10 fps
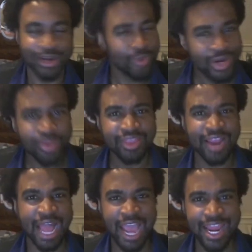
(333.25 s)
I wonder what they're
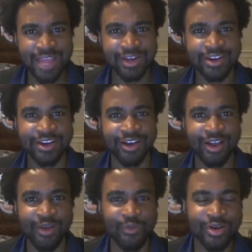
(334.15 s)
hiding under there.
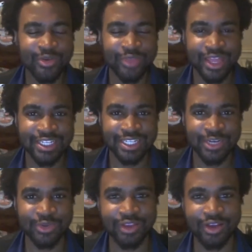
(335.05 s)
I wonder what that chick
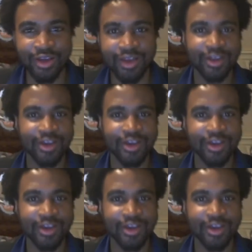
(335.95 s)
with the